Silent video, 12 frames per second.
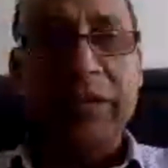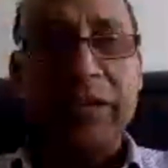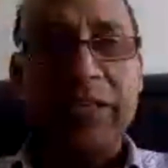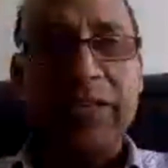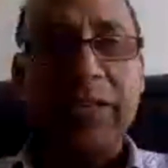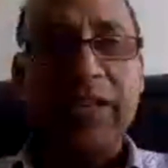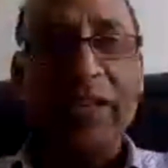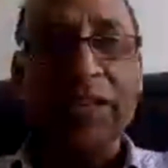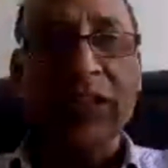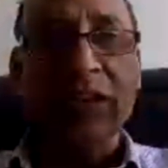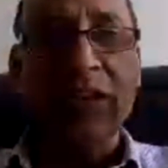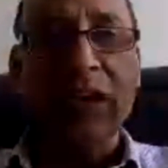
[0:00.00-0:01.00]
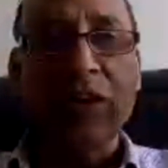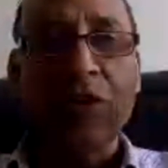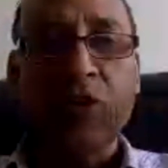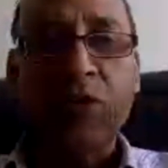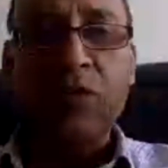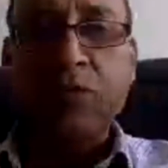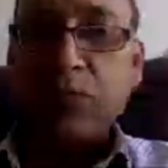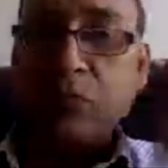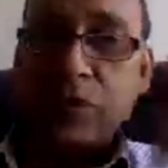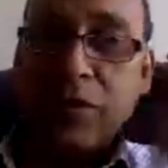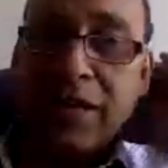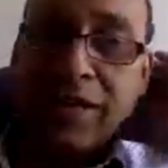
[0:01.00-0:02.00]
minus. This is called
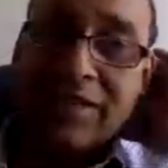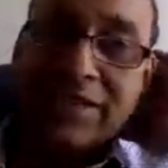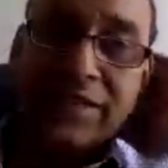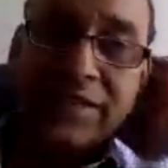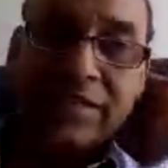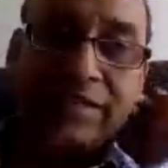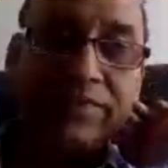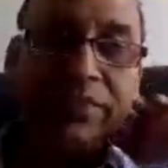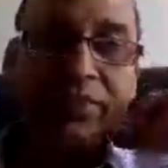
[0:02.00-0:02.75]
autoprotolysis,